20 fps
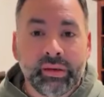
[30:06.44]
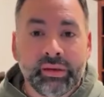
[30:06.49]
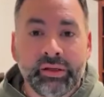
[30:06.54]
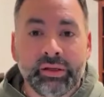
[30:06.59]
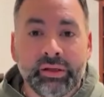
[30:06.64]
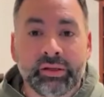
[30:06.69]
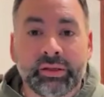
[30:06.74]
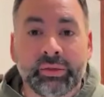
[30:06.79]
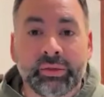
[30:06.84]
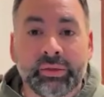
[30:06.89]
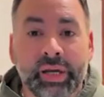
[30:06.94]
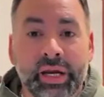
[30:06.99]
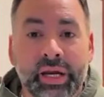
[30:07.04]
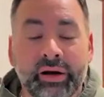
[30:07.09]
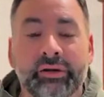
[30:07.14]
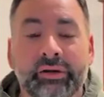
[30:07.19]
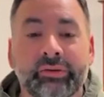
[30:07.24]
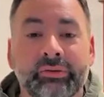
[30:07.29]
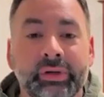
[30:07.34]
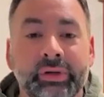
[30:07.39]
These are some
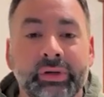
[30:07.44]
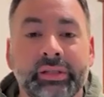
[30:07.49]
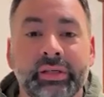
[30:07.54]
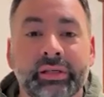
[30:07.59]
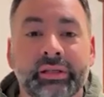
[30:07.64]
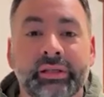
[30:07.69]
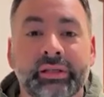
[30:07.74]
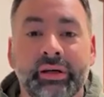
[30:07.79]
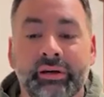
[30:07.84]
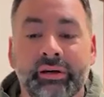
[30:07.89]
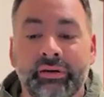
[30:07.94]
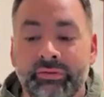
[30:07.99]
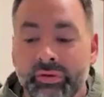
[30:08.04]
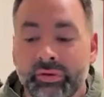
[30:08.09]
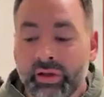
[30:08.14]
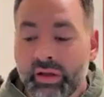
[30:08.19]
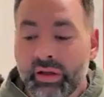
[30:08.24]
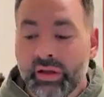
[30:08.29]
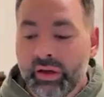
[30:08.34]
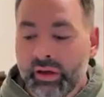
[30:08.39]
characteristics
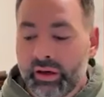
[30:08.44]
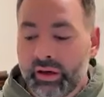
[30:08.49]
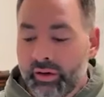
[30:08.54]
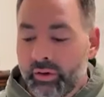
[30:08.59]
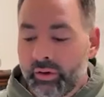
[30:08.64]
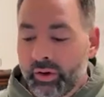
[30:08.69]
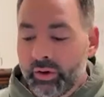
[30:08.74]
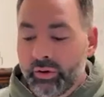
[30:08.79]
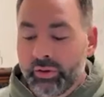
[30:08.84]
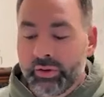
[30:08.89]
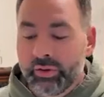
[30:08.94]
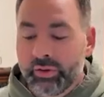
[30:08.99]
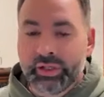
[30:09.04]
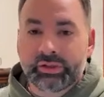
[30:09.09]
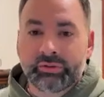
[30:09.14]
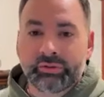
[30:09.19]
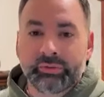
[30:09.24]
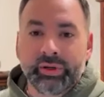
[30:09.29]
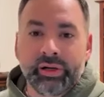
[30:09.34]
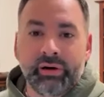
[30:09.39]
of who
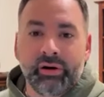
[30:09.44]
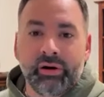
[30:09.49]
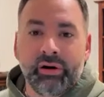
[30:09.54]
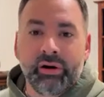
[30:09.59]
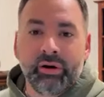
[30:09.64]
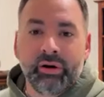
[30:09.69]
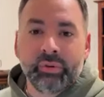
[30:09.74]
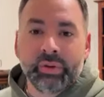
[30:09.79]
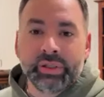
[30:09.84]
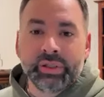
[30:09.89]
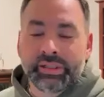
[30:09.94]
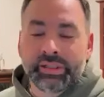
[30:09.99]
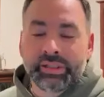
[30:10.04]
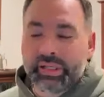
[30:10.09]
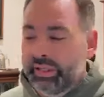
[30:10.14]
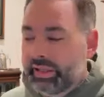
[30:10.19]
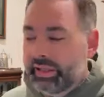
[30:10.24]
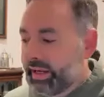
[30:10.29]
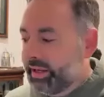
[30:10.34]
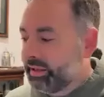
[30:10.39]
these three are. We
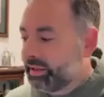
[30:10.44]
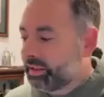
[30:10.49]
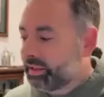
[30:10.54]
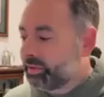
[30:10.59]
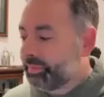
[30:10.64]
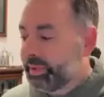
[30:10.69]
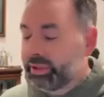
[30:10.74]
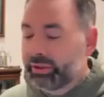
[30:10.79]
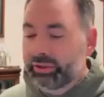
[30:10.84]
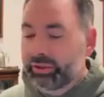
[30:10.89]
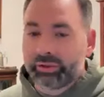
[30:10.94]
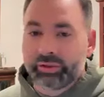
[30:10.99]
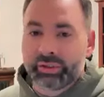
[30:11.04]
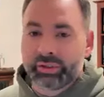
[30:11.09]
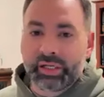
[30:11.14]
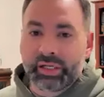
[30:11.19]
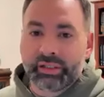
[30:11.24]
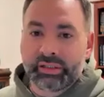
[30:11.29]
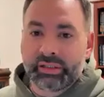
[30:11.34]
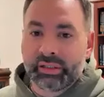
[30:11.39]
see that in a spiritual
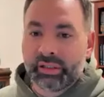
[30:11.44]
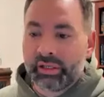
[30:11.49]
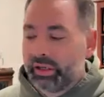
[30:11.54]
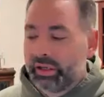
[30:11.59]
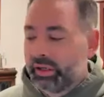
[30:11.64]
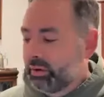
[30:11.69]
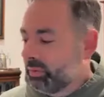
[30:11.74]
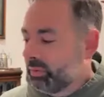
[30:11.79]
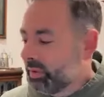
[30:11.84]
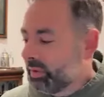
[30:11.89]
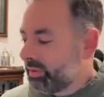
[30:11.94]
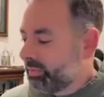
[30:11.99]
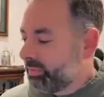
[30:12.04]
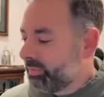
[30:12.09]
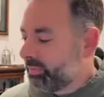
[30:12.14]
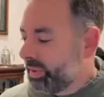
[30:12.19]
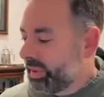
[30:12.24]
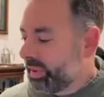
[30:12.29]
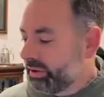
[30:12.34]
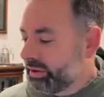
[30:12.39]
sense with
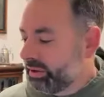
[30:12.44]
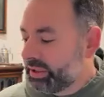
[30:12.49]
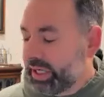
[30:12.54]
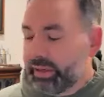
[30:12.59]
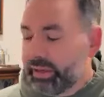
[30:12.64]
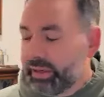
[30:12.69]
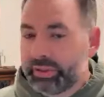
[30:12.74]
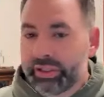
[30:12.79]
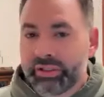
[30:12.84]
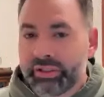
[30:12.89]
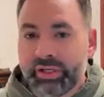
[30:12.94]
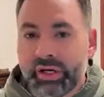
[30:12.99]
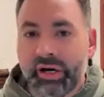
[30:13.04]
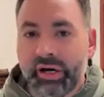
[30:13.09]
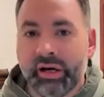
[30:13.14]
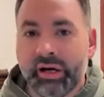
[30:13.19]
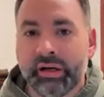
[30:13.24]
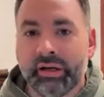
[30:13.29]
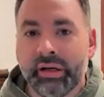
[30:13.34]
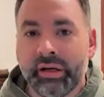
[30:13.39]
Peter, James, and
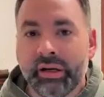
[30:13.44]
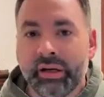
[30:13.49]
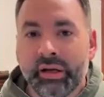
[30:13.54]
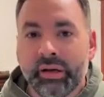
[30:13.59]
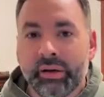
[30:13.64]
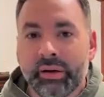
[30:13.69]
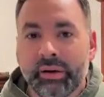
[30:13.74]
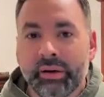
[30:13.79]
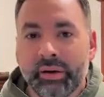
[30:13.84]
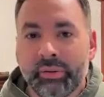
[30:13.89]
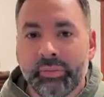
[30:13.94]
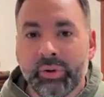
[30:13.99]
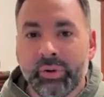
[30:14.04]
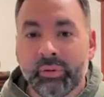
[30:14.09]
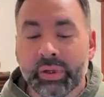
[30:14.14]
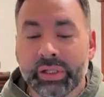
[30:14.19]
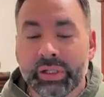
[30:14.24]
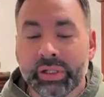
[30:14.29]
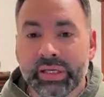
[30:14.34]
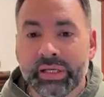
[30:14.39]
John, but
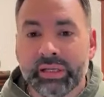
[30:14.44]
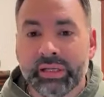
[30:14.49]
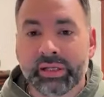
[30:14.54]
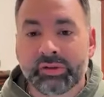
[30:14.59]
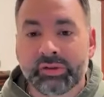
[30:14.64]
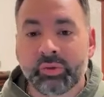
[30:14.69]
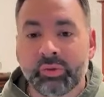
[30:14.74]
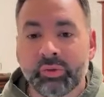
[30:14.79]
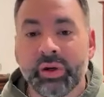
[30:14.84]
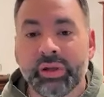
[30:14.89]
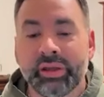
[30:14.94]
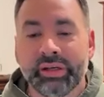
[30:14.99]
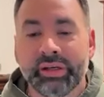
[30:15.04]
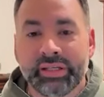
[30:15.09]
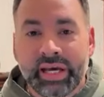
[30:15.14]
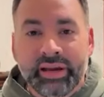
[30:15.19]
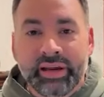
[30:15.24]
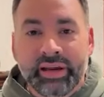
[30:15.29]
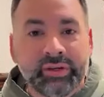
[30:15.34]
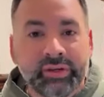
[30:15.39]
we see this with
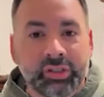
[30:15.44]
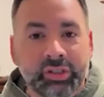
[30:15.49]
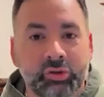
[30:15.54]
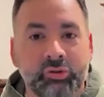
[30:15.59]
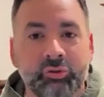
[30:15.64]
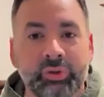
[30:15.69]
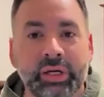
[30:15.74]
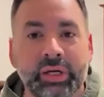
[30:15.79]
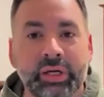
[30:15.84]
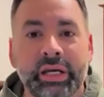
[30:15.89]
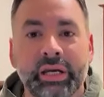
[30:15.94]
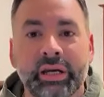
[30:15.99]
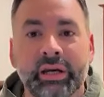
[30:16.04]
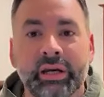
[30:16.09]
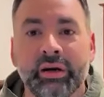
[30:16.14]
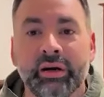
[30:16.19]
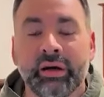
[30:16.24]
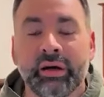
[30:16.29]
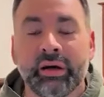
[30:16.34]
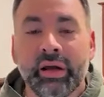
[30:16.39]
David's three
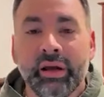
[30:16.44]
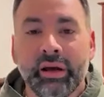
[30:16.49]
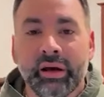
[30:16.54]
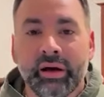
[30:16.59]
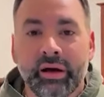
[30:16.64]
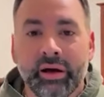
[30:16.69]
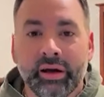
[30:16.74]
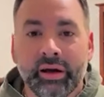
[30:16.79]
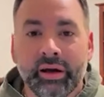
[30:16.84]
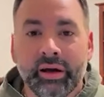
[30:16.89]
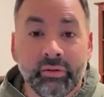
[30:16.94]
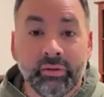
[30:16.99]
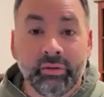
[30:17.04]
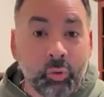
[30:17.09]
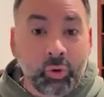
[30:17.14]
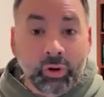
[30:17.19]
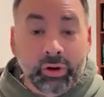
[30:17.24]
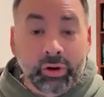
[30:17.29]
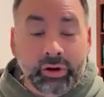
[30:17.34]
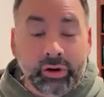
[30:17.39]
here in a
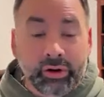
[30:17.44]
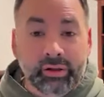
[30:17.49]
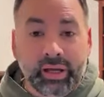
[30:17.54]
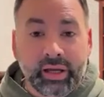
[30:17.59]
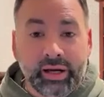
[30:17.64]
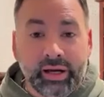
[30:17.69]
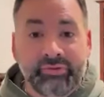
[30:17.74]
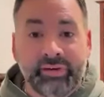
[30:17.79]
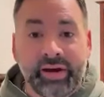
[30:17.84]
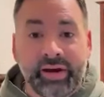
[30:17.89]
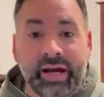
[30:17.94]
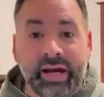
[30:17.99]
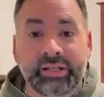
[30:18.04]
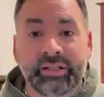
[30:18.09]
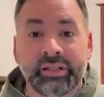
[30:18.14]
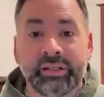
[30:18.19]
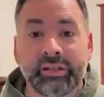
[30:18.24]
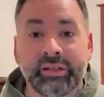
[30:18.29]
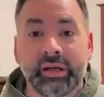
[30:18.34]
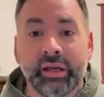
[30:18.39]
warrior-like
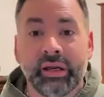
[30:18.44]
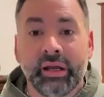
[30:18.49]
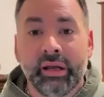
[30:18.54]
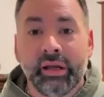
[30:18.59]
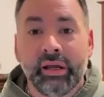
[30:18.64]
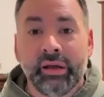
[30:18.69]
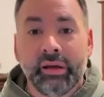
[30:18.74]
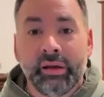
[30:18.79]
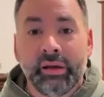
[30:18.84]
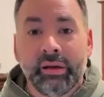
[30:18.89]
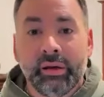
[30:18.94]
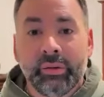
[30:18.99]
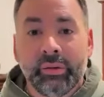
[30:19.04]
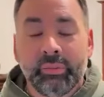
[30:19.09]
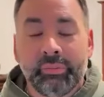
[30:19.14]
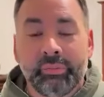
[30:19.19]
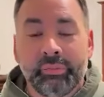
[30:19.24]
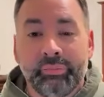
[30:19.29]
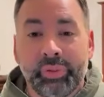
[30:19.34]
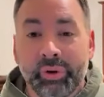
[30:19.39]
fashion,
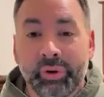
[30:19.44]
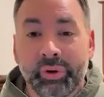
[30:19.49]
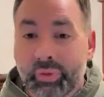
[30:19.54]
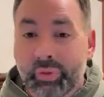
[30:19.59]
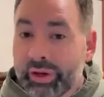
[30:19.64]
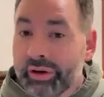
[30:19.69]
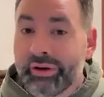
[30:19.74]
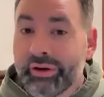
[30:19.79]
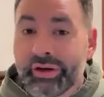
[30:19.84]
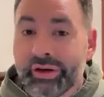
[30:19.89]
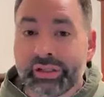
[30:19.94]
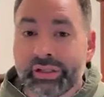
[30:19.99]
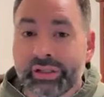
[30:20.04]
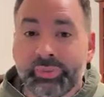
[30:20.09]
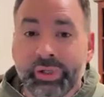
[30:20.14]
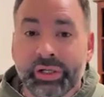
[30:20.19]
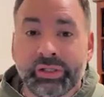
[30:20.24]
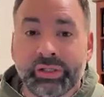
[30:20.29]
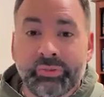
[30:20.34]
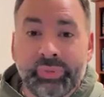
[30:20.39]
but we are in a
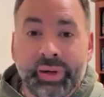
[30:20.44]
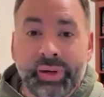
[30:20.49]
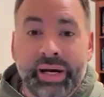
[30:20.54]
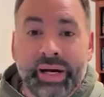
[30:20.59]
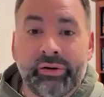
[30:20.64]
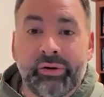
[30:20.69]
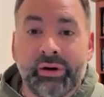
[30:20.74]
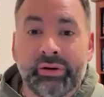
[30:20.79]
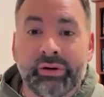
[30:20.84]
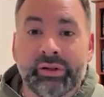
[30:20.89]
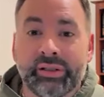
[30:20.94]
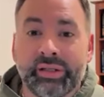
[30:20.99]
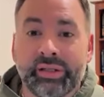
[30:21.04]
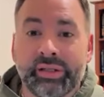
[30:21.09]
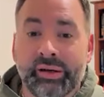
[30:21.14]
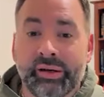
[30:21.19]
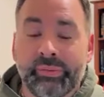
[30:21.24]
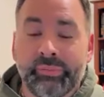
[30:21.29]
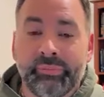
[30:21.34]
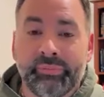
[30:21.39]
spiritual battle all the
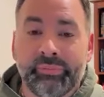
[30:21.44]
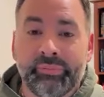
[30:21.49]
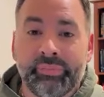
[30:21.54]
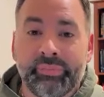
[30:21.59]
time.